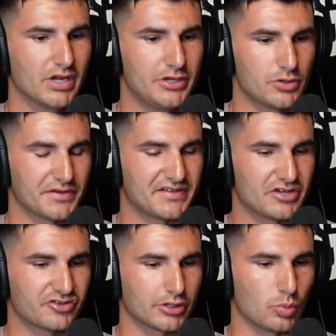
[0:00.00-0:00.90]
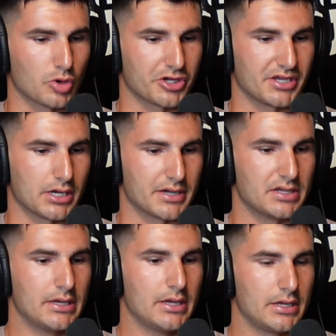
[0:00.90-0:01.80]
and you're essentially working
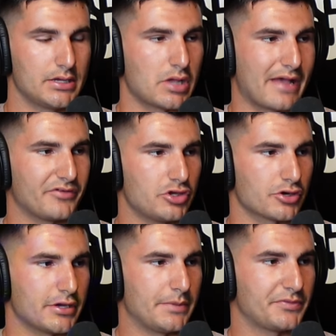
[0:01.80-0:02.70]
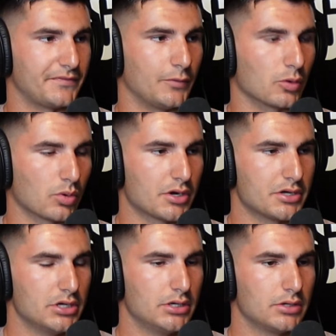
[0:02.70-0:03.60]
on having your hips
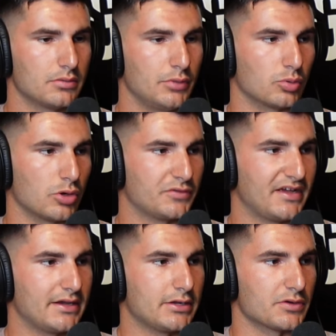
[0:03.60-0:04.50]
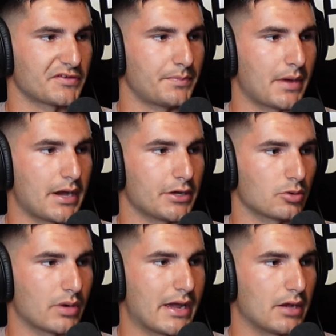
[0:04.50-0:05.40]
forward, but rotating your spine
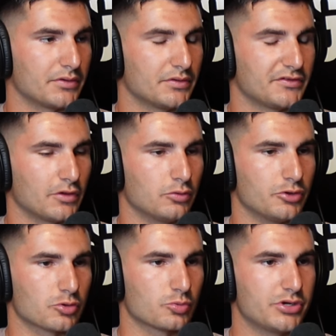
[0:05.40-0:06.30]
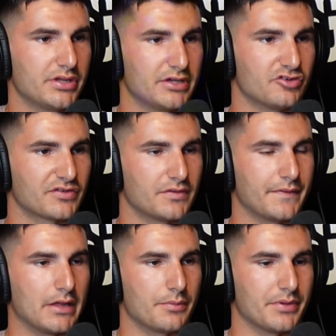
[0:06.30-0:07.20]
around. So you're really just
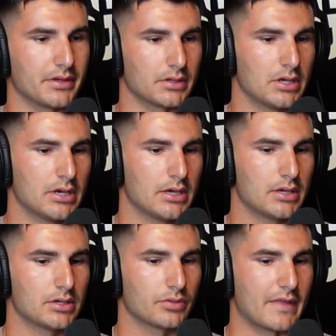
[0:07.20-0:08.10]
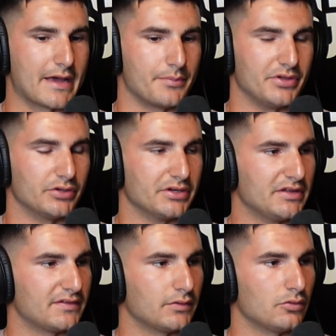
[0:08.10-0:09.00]
developing that
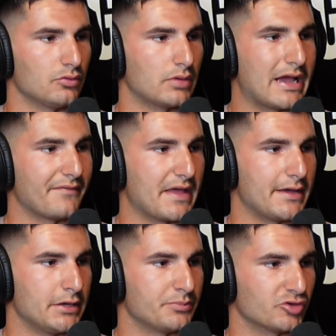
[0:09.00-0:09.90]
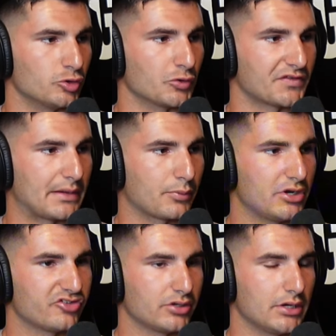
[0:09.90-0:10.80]
ability to have that hip shoulder
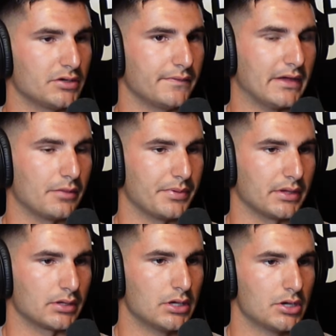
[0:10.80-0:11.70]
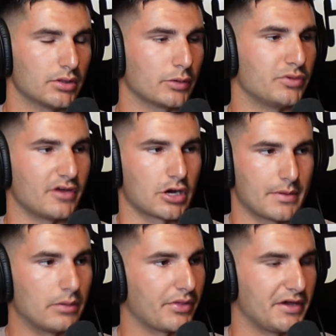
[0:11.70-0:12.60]
separation and developing, like we talk
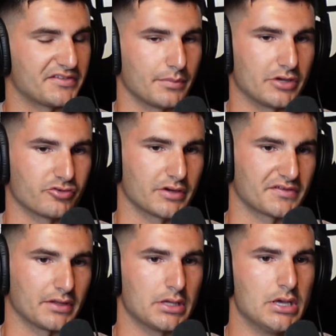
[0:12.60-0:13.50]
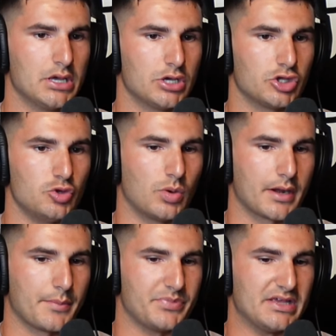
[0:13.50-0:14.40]
about with isometrics, like you
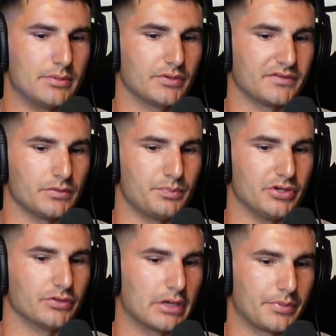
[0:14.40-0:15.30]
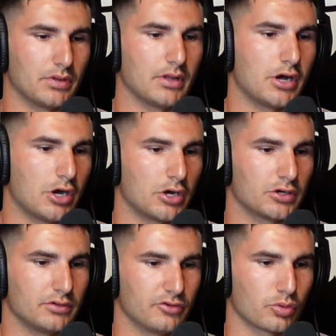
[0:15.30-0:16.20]
want to be able to build up a
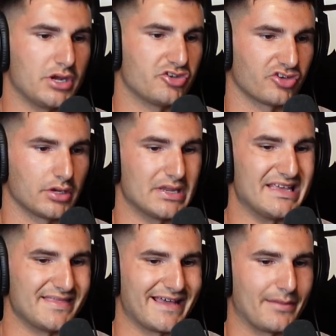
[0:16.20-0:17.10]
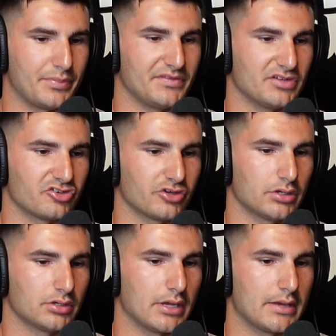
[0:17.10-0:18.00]
long duration in that
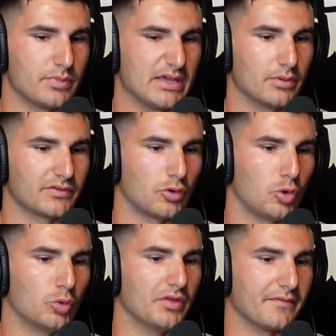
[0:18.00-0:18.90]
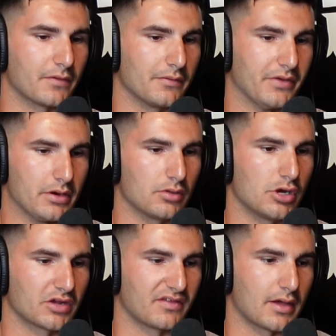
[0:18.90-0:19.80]
position and be able to hold it for a very
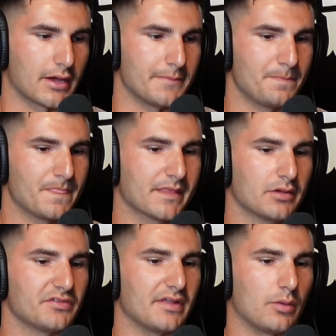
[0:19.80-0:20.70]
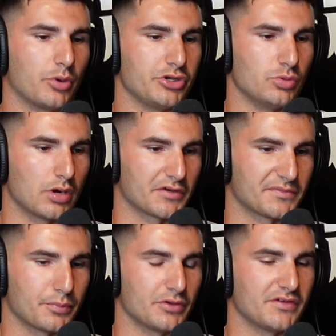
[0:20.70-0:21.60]
long time so that when you are
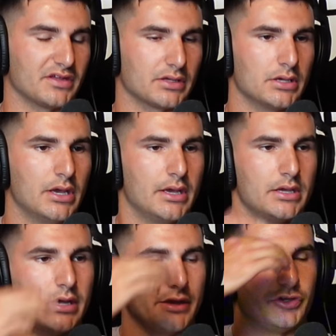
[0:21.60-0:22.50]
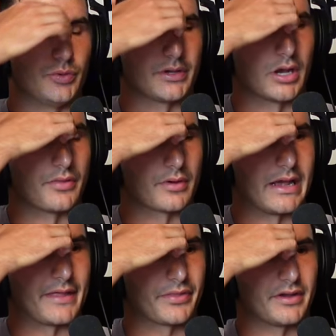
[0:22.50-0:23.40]
sprinting and doing other
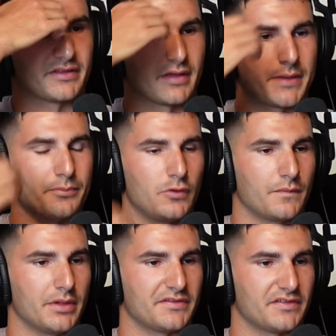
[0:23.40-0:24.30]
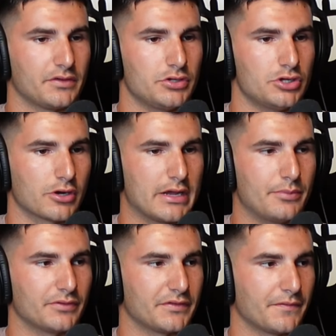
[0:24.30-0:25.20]
athletic type movements, you're
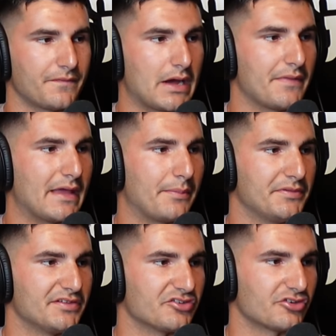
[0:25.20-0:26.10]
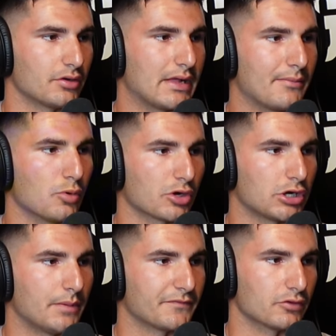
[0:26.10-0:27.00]
able to find that position a lot more
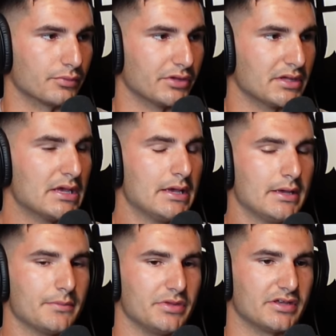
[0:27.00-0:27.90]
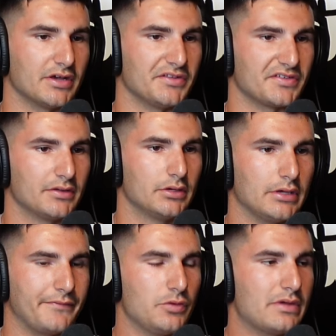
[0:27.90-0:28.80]
comfortably. Because
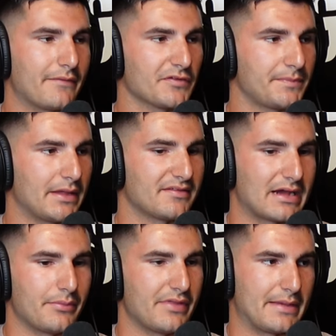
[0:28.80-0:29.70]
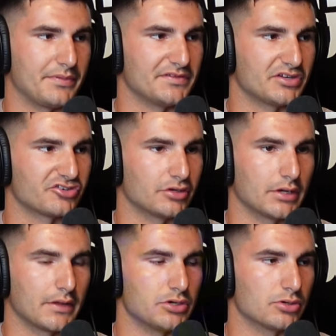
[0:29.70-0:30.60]
if you never spend time in that
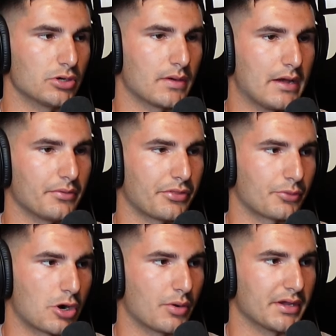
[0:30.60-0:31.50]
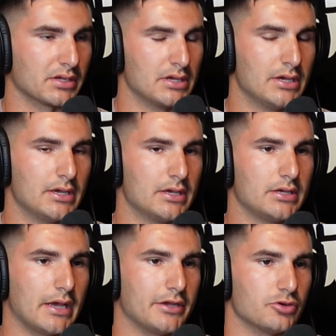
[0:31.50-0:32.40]
position and then you're going out and throwing
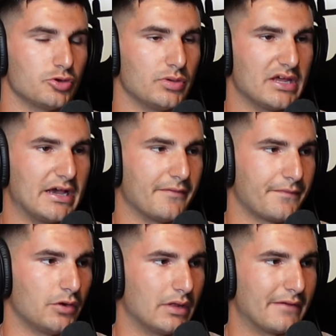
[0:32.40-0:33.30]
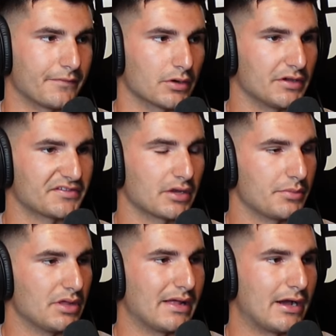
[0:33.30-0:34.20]
and you're doing it at full effort, it's going
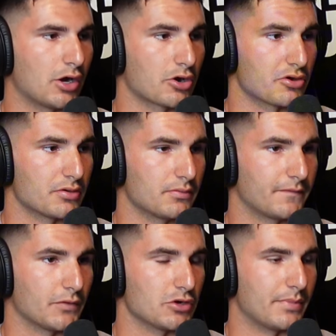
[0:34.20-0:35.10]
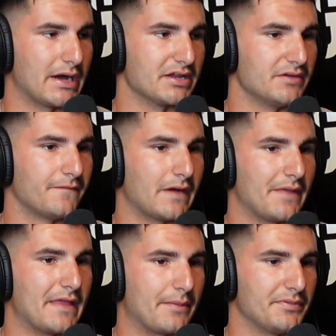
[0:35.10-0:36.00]
to be a lot harder for your body to
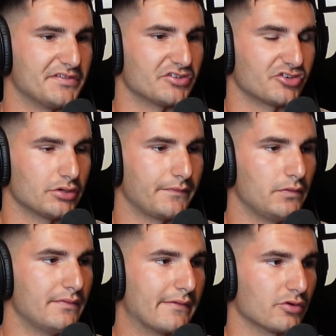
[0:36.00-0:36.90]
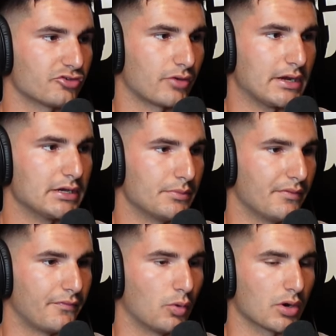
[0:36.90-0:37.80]
find that position if you've never trained it
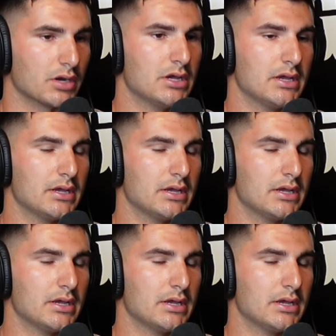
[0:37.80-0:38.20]
before.